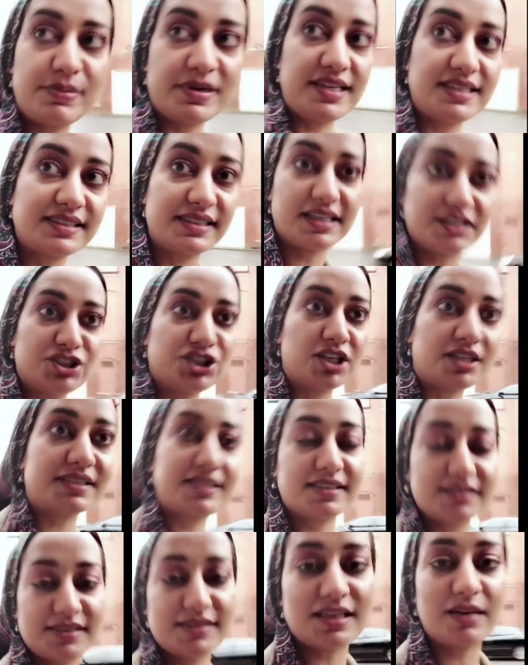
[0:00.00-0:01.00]
Peace and
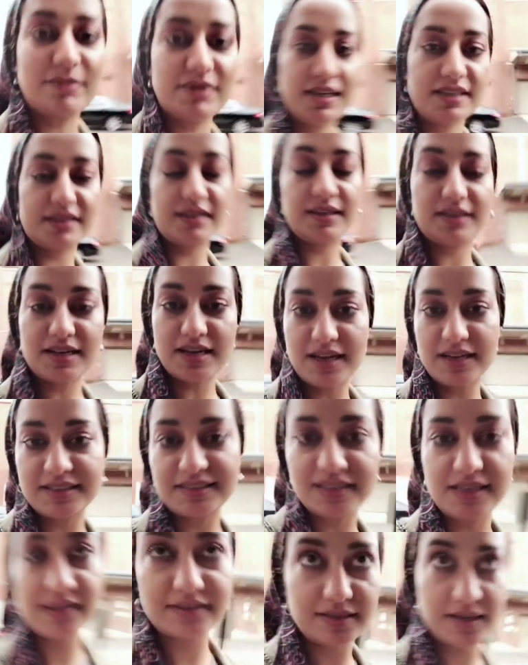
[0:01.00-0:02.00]
Justice Summit that I
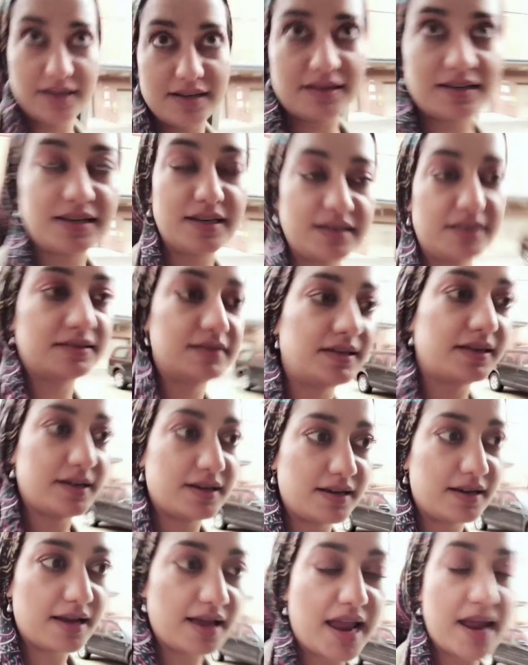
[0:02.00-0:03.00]
attended in
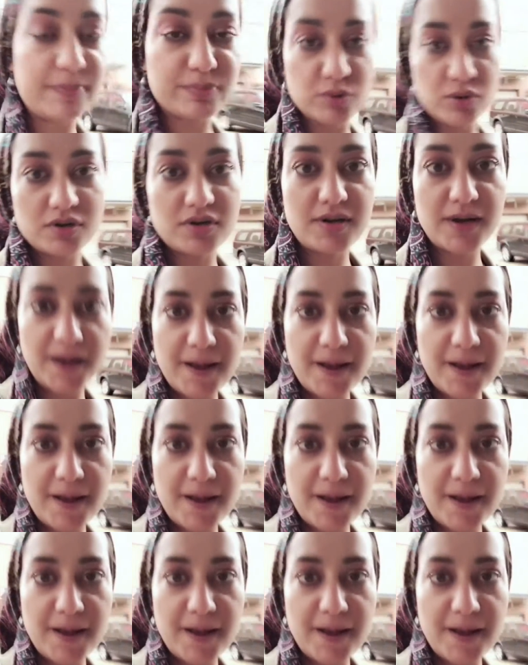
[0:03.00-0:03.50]
April,